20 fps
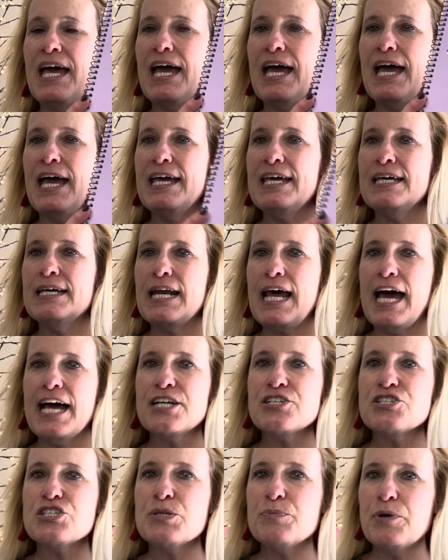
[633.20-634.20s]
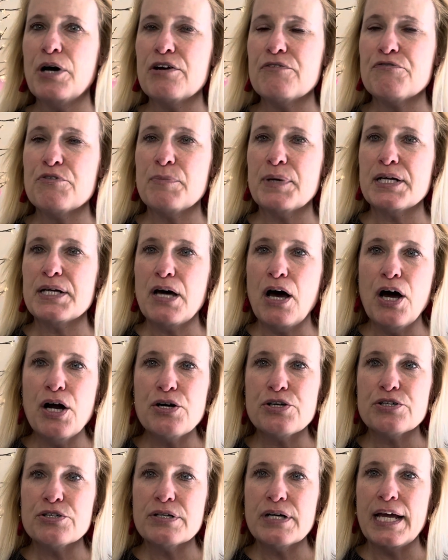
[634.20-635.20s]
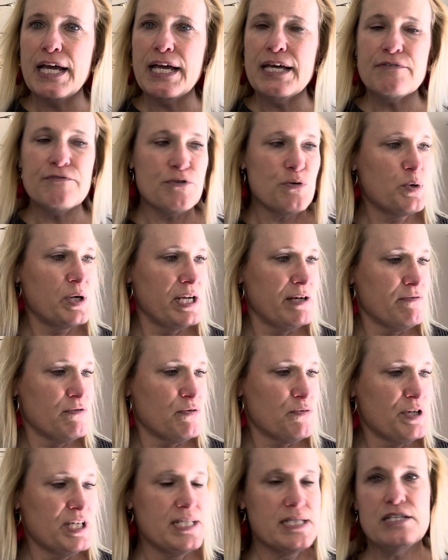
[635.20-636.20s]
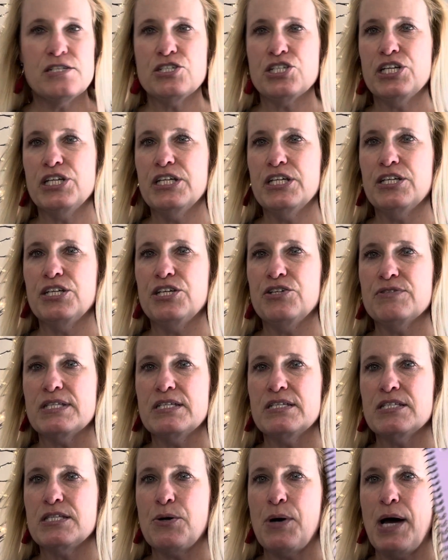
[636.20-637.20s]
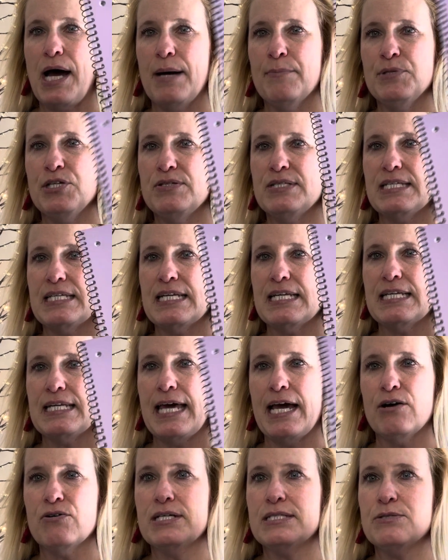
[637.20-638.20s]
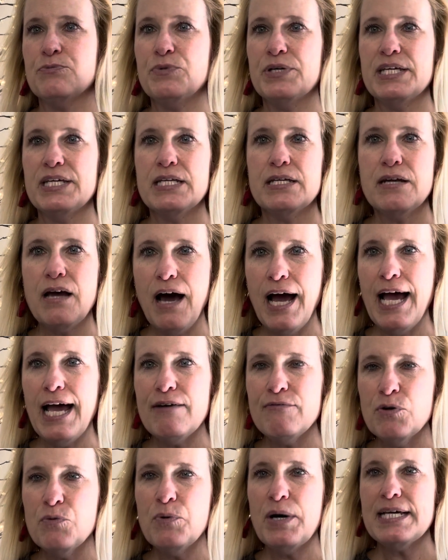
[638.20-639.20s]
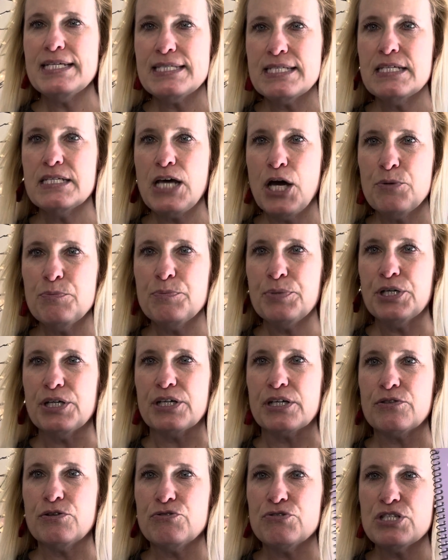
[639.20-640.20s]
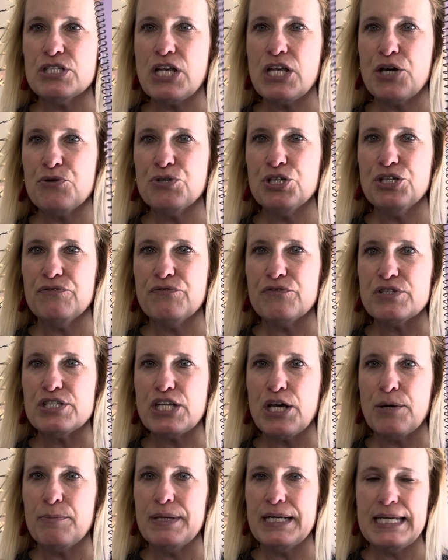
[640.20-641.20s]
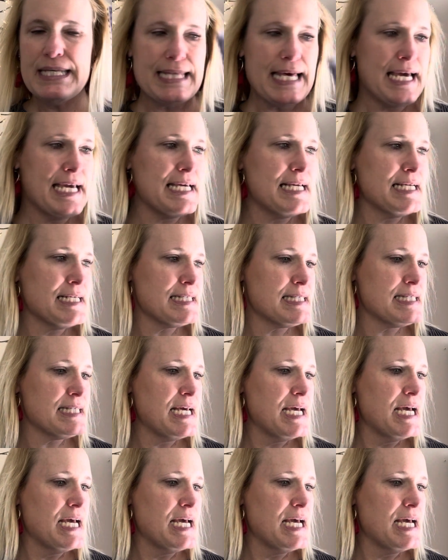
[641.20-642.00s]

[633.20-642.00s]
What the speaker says: And I actually bought it for my daughter, and for whatever reason, she didn't use it. So I'm using it now because we cannot have a wasted notebook. They're so good for so many things.